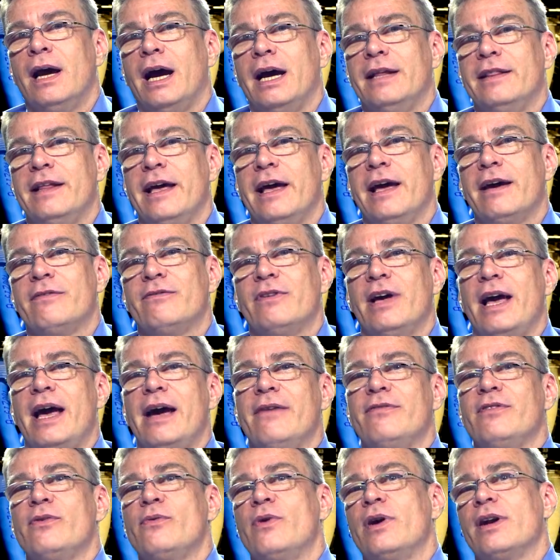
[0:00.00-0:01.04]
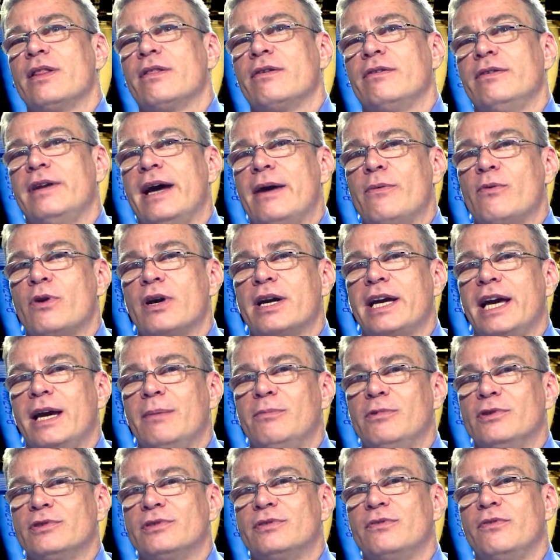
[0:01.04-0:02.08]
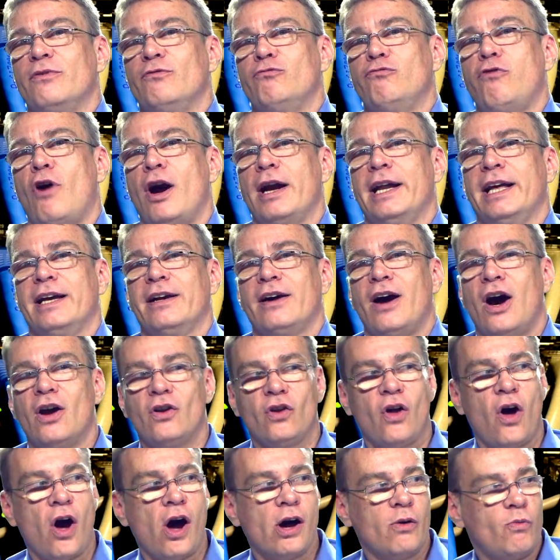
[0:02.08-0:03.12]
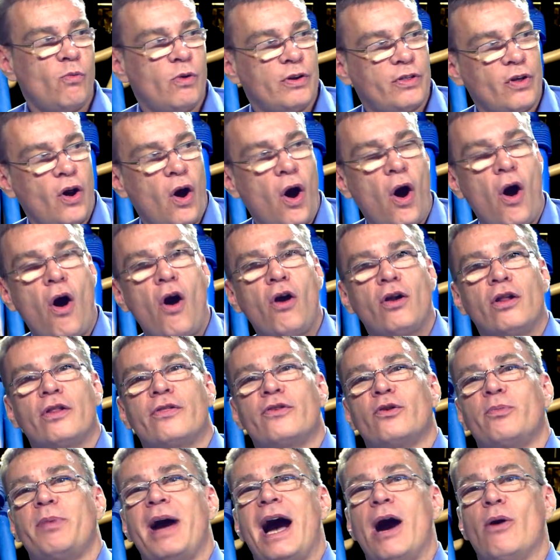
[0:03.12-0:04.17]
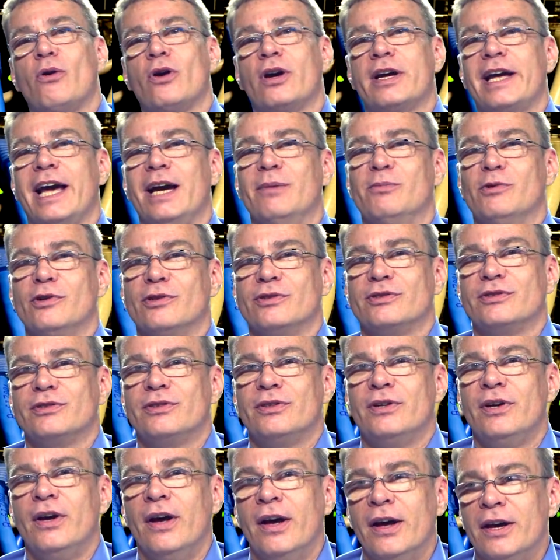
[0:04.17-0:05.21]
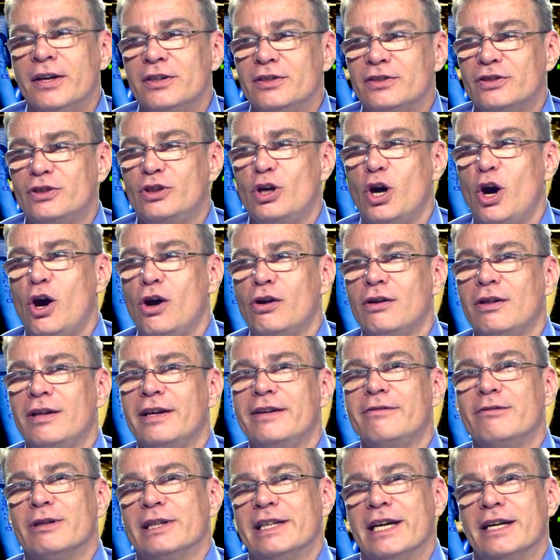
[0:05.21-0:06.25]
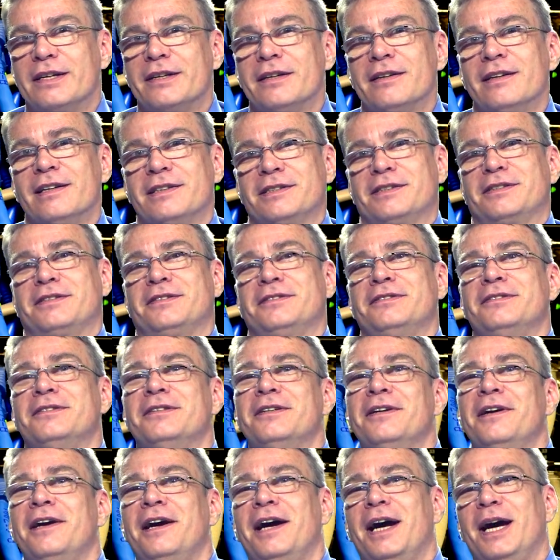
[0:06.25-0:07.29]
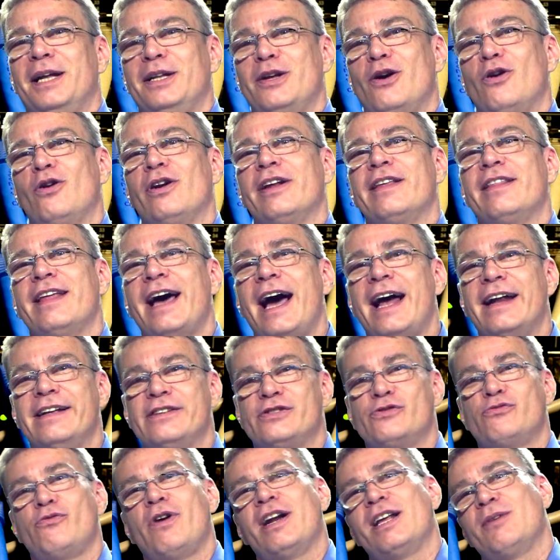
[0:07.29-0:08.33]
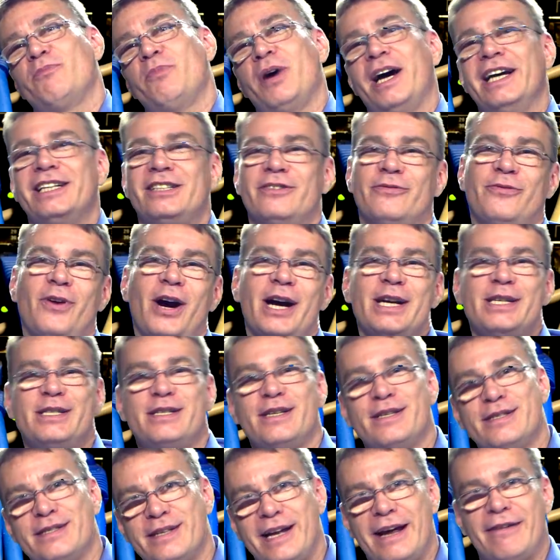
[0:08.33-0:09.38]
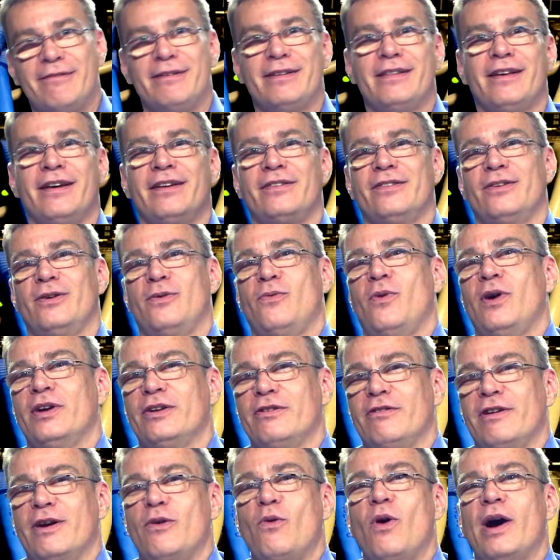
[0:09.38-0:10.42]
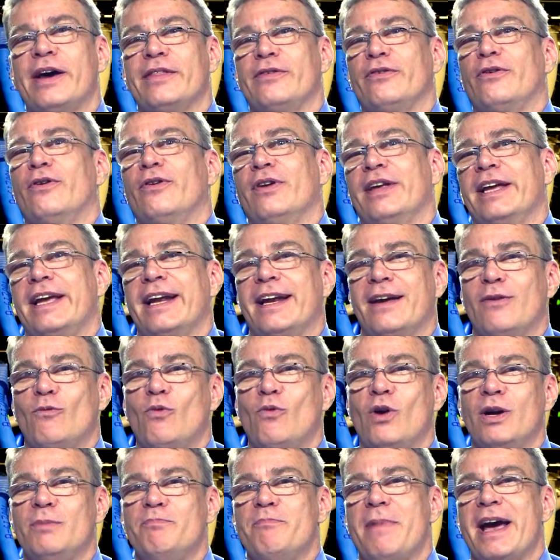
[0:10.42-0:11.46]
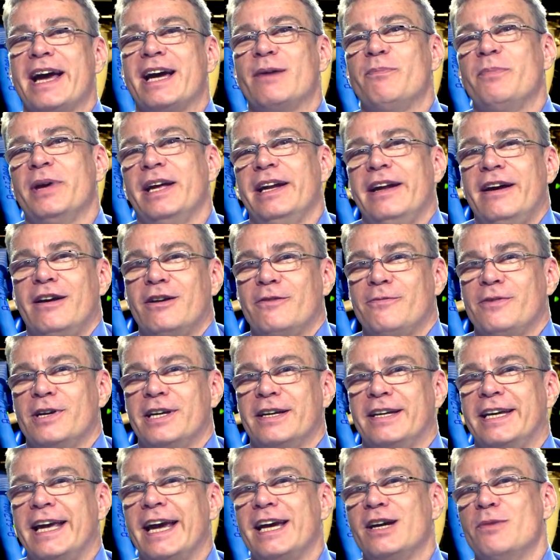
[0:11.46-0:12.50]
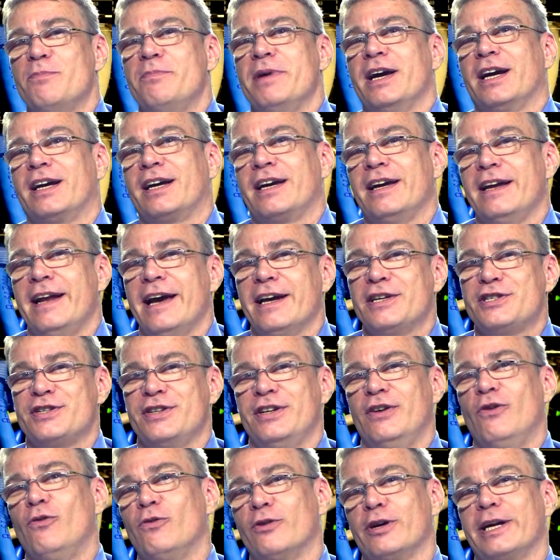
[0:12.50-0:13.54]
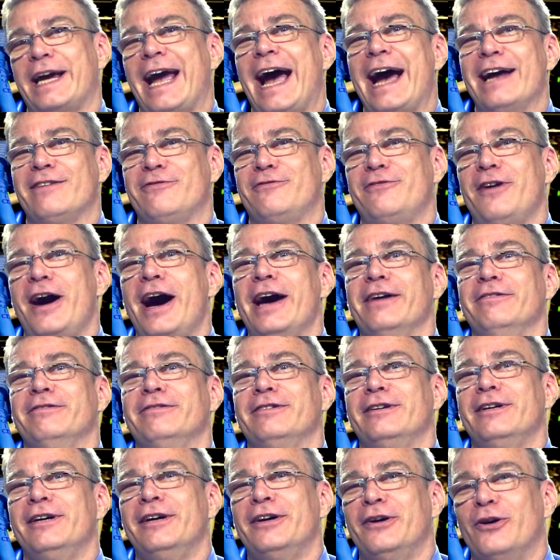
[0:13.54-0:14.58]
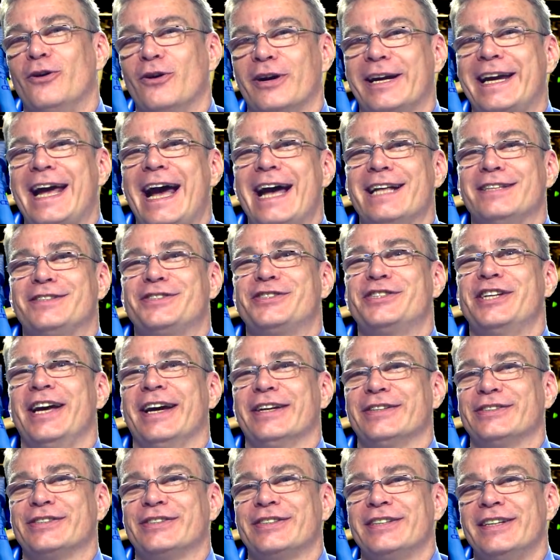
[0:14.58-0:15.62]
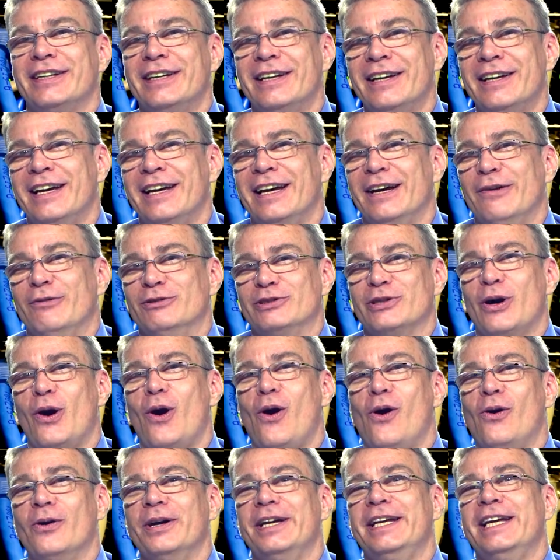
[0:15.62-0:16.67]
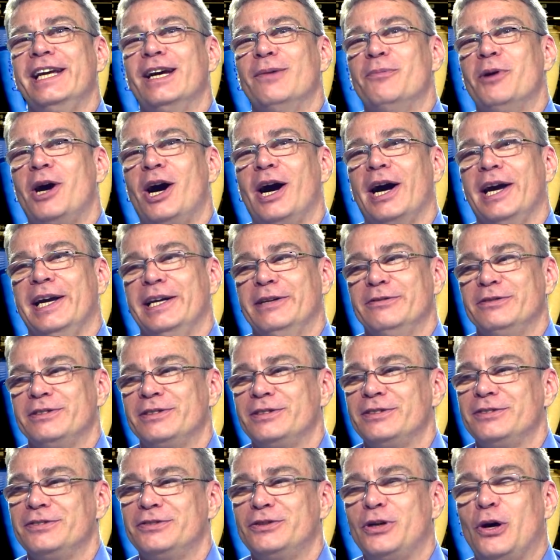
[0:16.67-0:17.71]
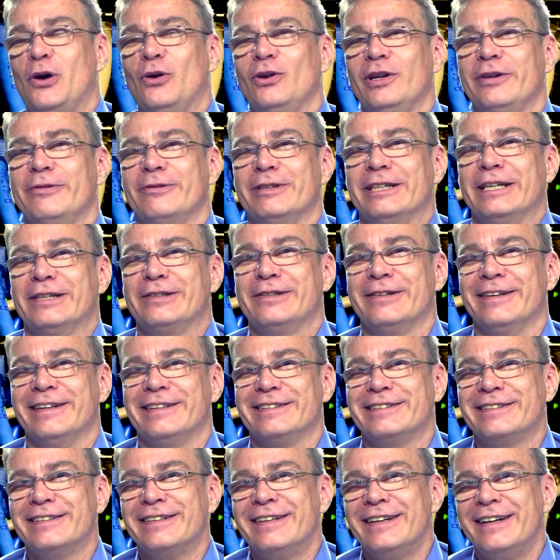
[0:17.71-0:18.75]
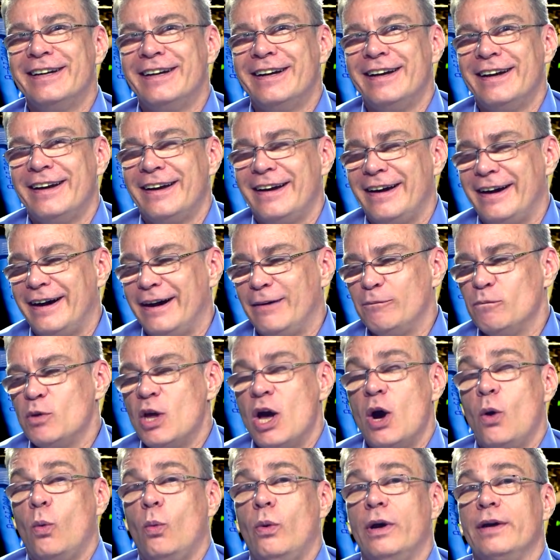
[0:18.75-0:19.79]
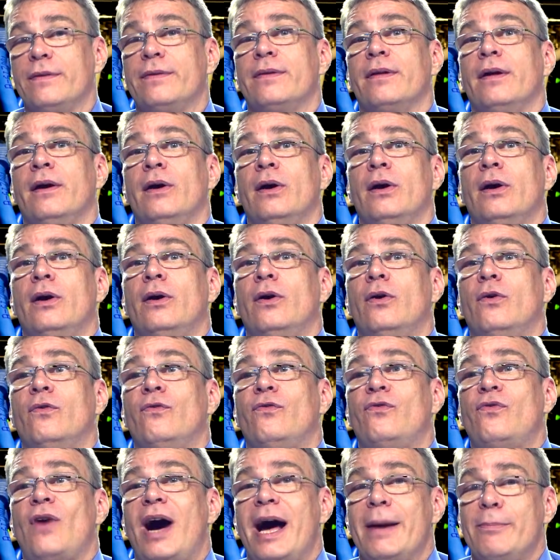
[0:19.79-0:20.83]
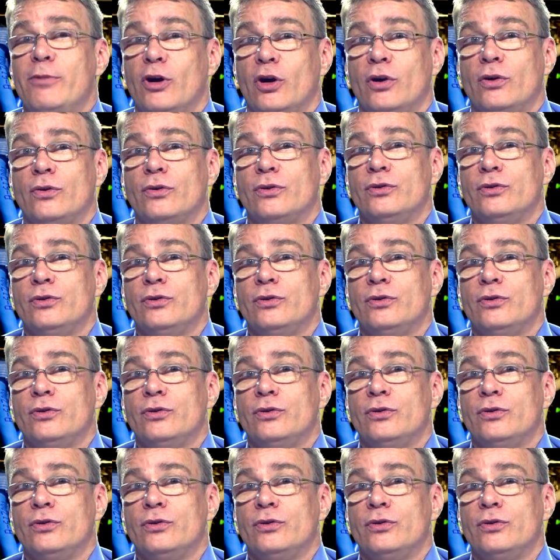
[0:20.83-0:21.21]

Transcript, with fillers: And they have every one of their network cables running along with all of their power cables. Totally ridiculous. And not only that, it's running by devices and everything, and they're wondering why they're only getting one megabit out of a gigabit connection over Cat 5 or Cat 6. It was all EMI and it was totally ridiculous. Um, with fiber,